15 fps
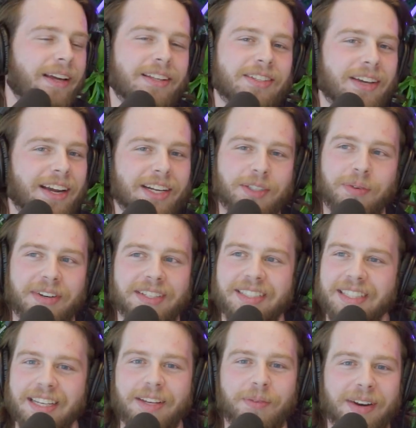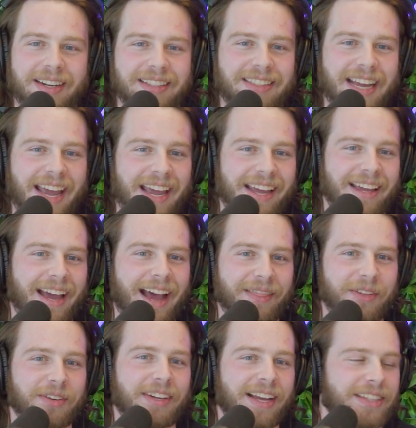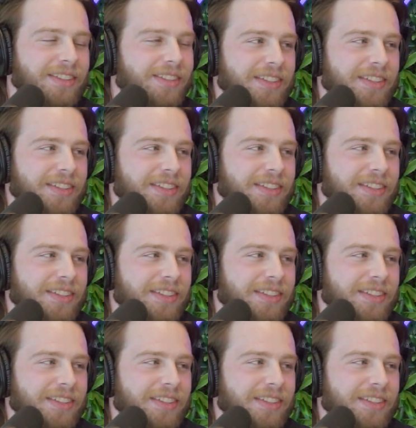And so I just want to see what a day at their desk